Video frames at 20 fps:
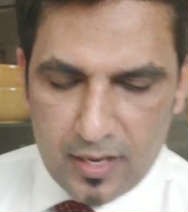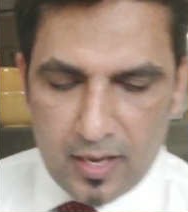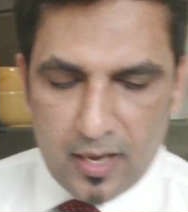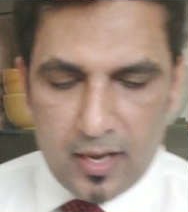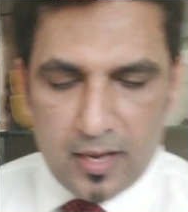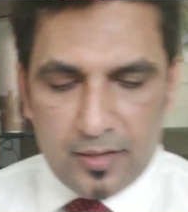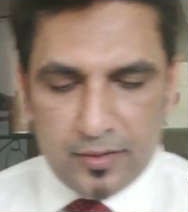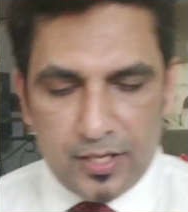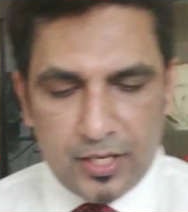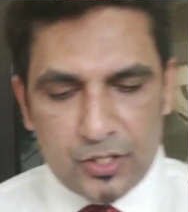
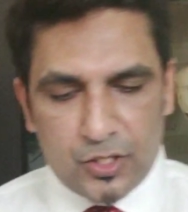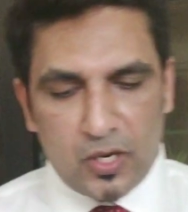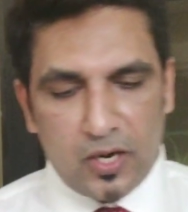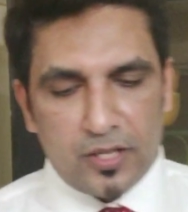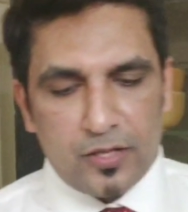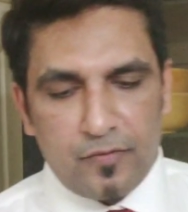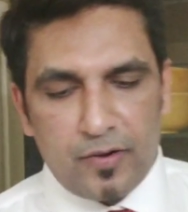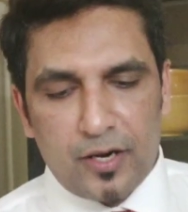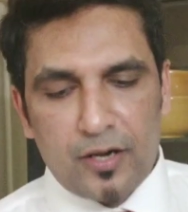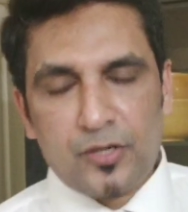These are the
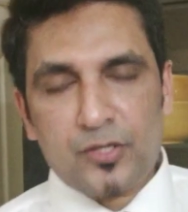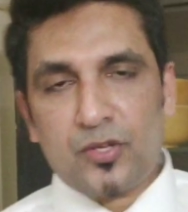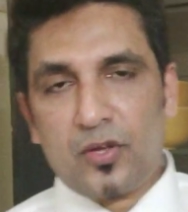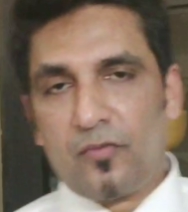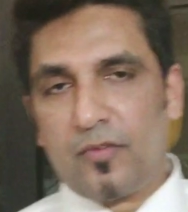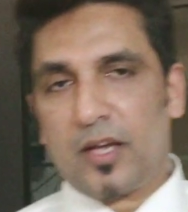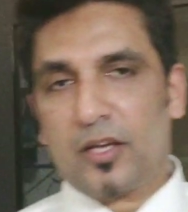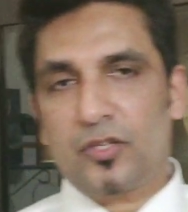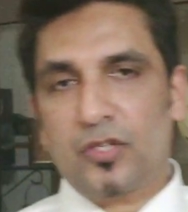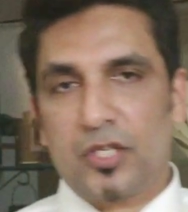variants of
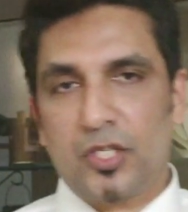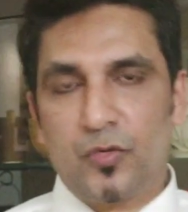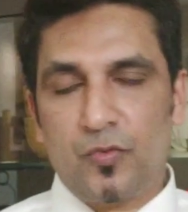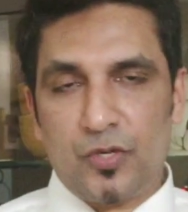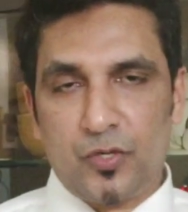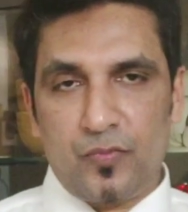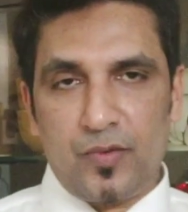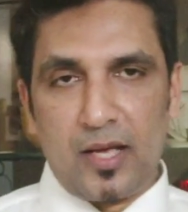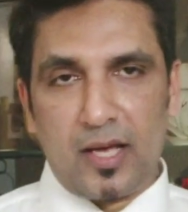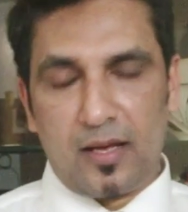accents which
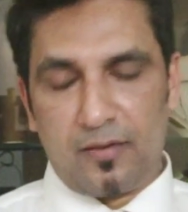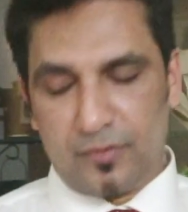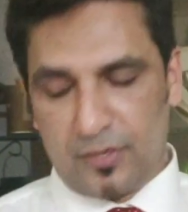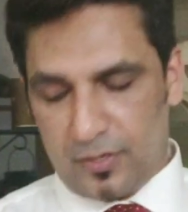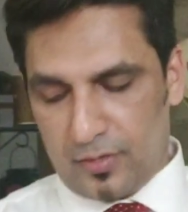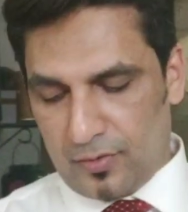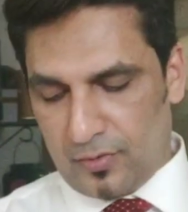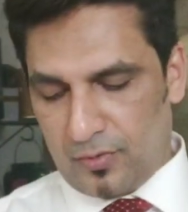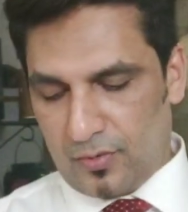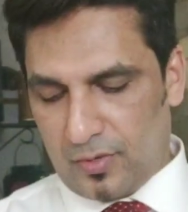we have
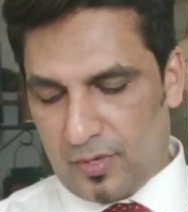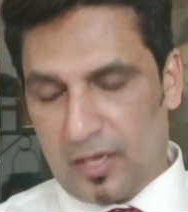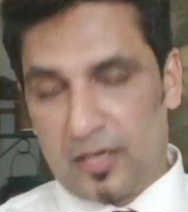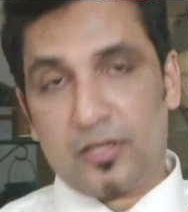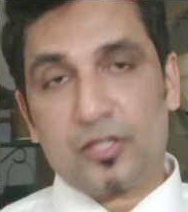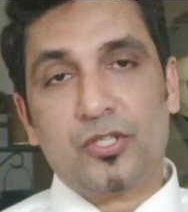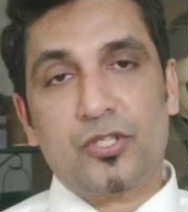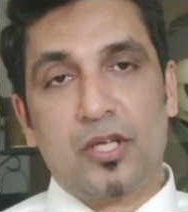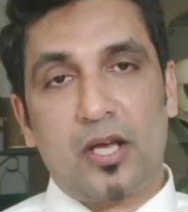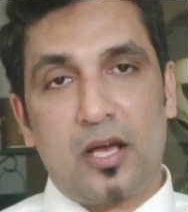to
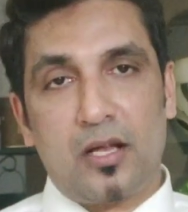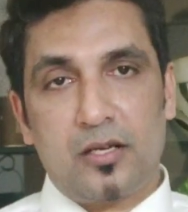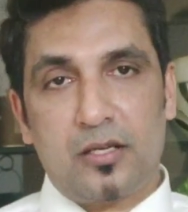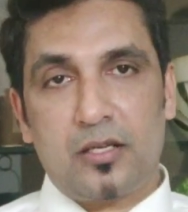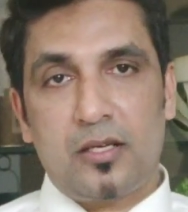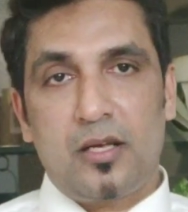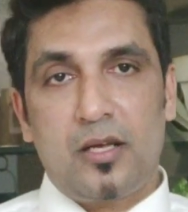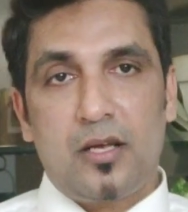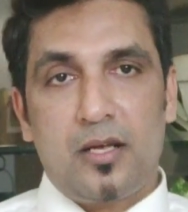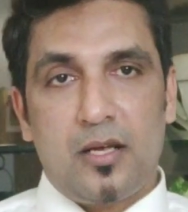understand,
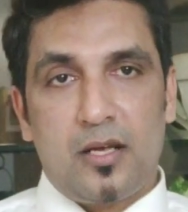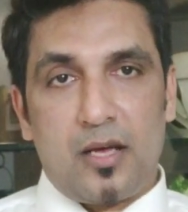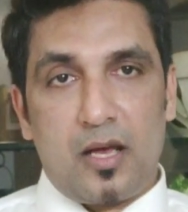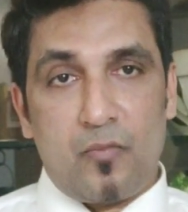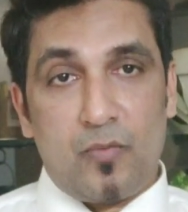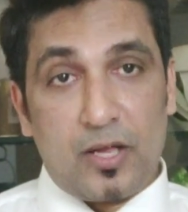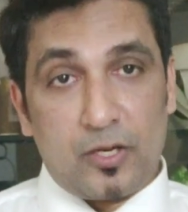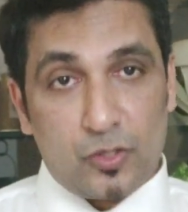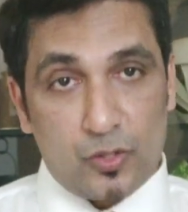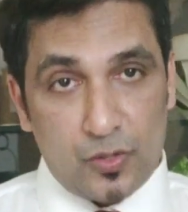and we
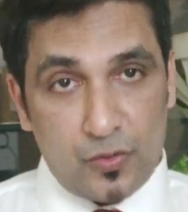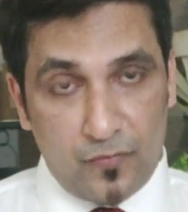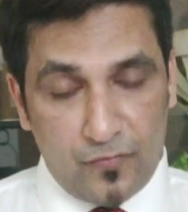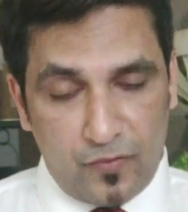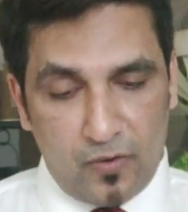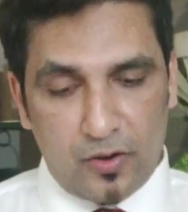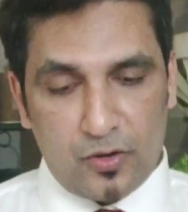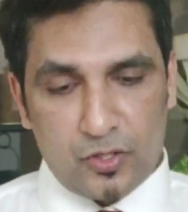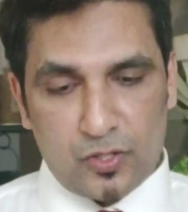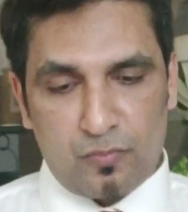have to
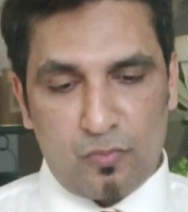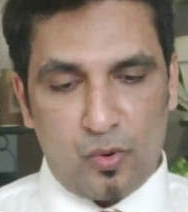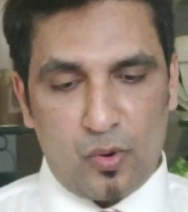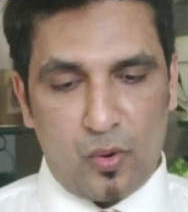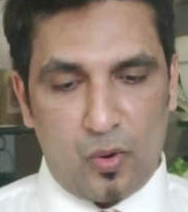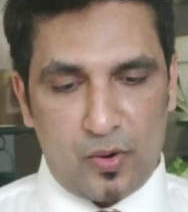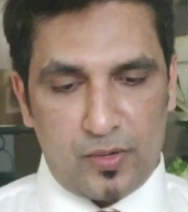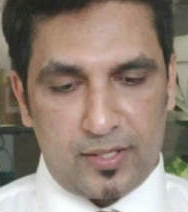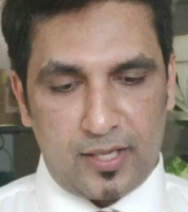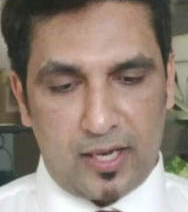focus more
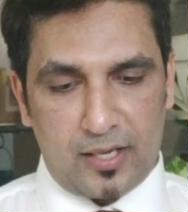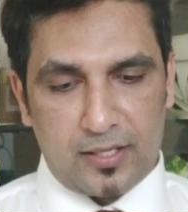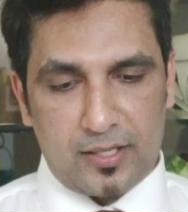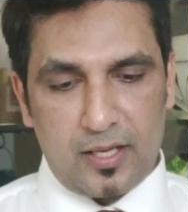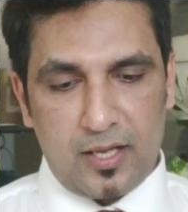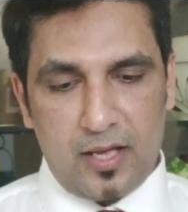on that.